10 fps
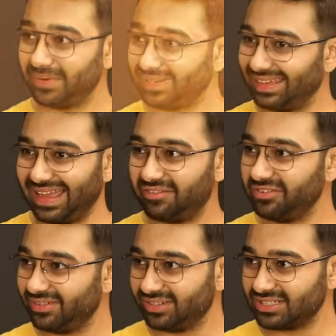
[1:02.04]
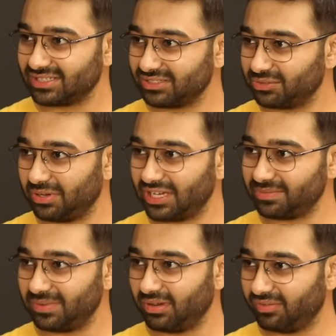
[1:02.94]
But have you ever discussed
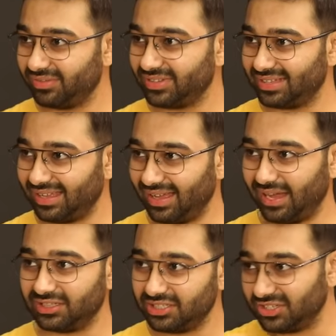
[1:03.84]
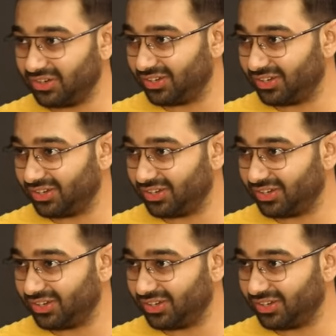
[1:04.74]
Zoya's spin-off with Adi